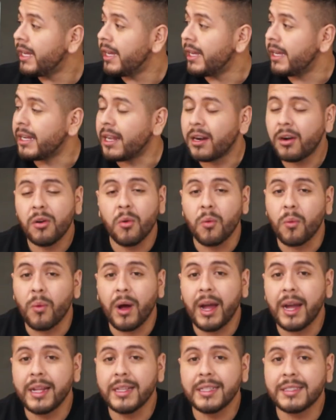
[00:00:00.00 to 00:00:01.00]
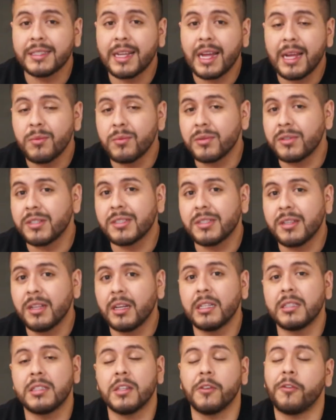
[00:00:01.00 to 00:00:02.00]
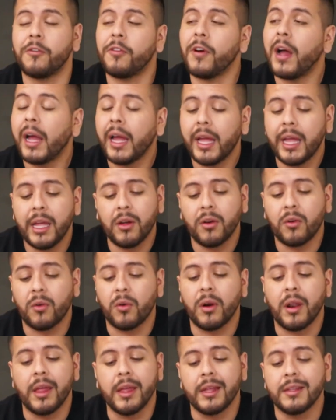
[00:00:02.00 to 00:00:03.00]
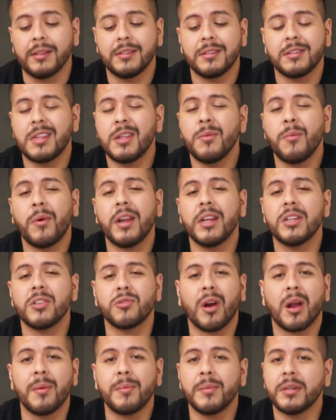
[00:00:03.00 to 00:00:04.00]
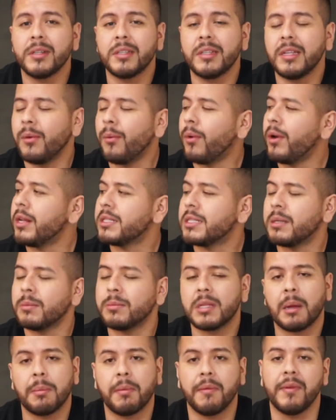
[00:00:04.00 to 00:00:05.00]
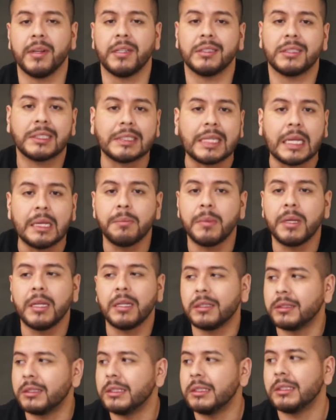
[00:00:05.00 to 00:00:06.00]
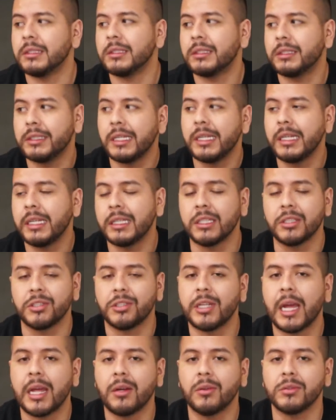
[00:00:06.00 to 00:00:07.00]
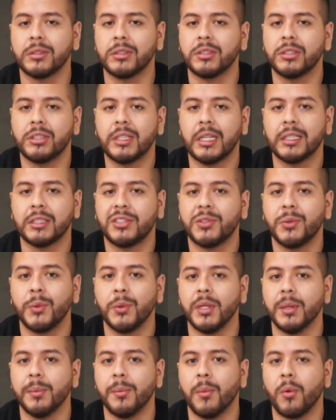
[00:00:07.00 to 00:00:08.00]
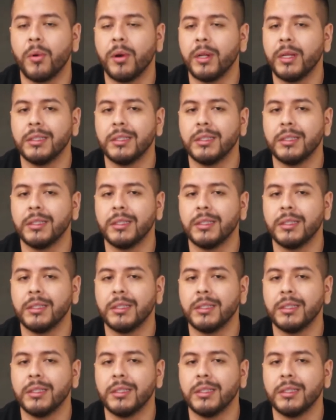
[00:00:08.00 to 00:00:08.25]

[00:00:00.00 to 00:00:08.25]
And I don't know why this guy was just looking to fight or like just he wanted drama. He wanted some type of excitement because he's just sitting in the shadows and shit. 2 in the morning.